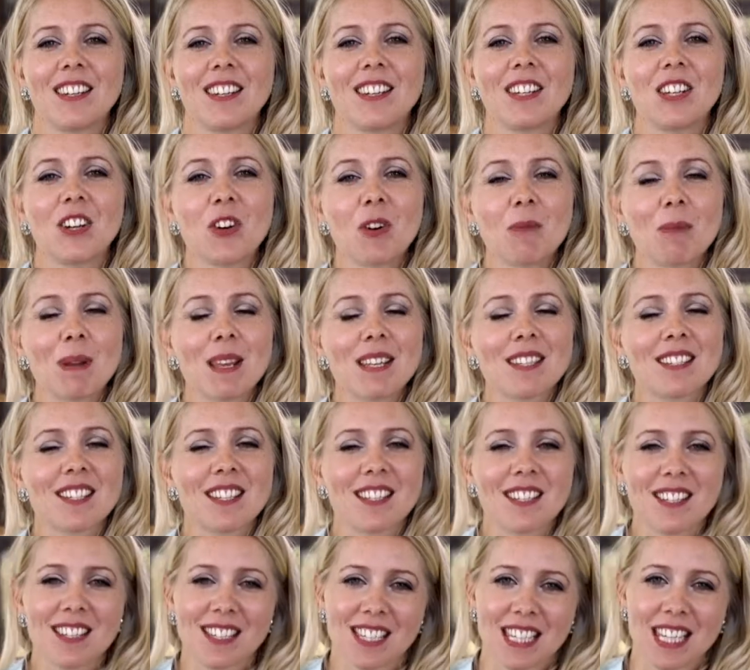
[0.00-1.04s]

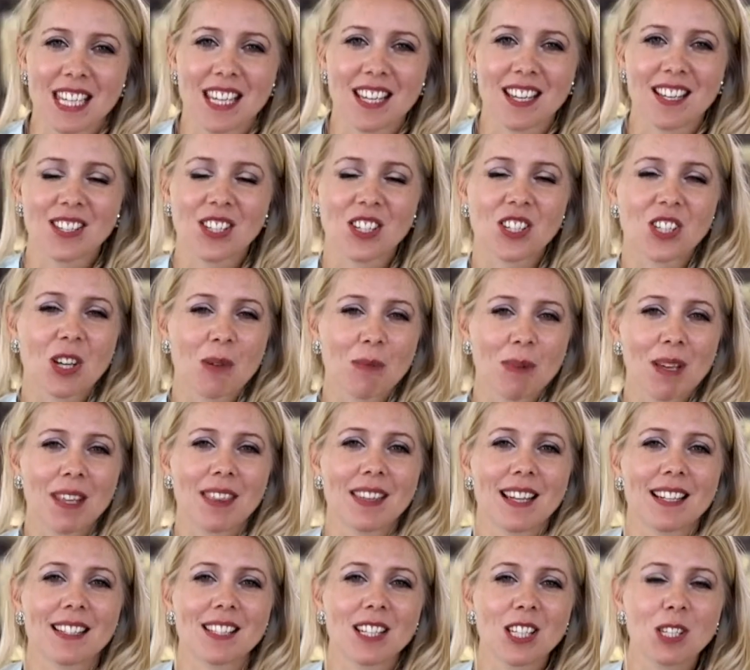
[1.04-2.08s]
Neuroplasticity is a topic
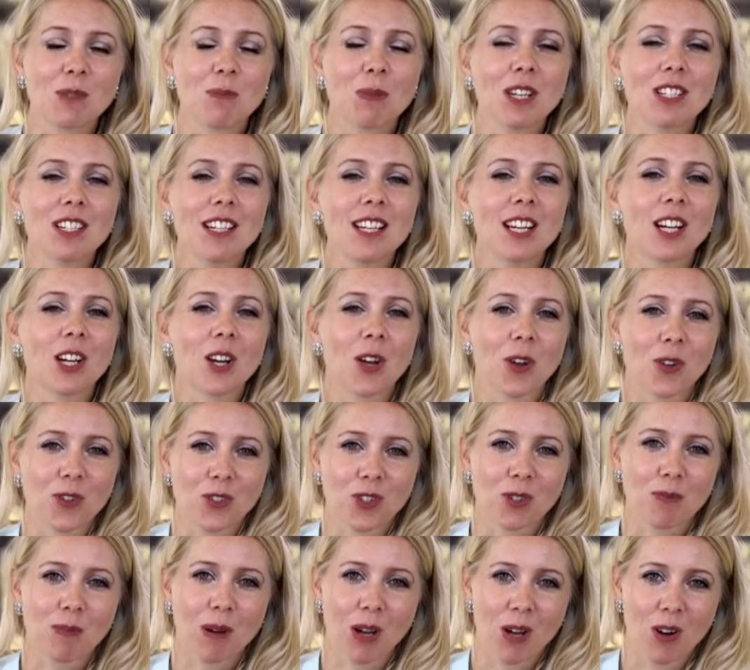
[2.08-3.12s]
that's especially close
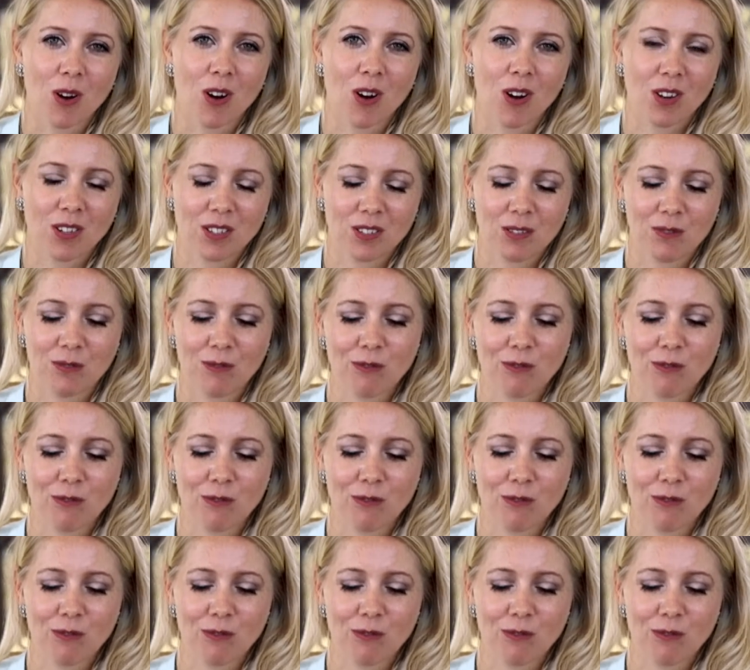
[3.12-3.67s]
to my heart